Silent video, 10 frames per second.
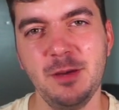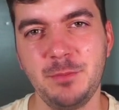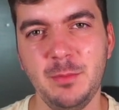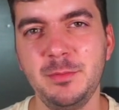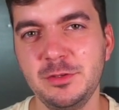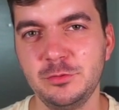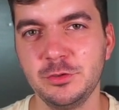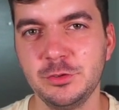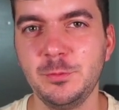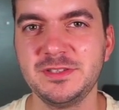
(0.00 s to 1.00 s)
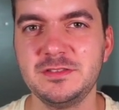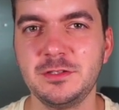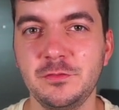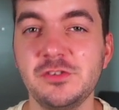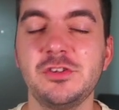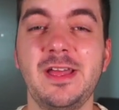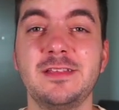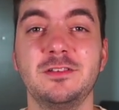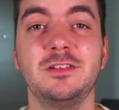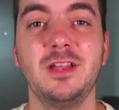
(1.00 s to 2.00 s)
Probably you don't know, but ISTARI Vision
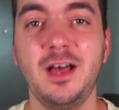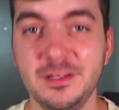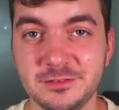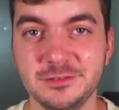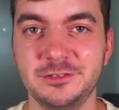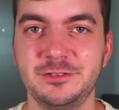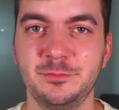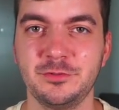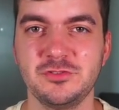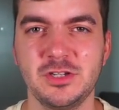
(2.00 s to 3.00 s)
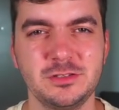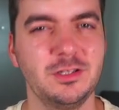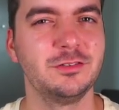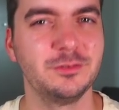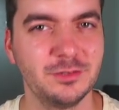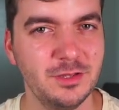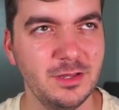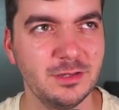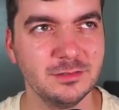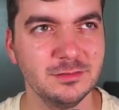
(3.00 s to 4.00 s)
has another project, another
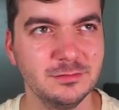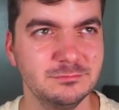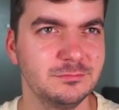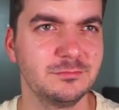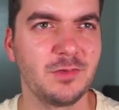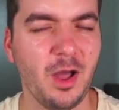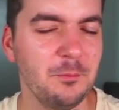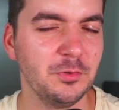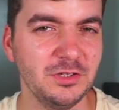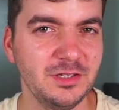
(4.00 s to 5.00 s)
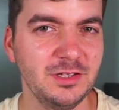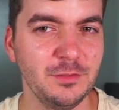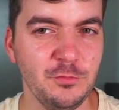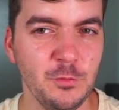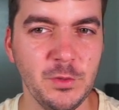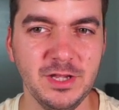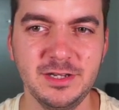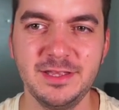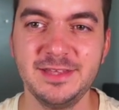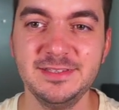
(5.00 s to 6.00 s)
company, if you will,
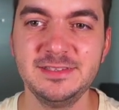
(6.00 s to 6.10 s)
and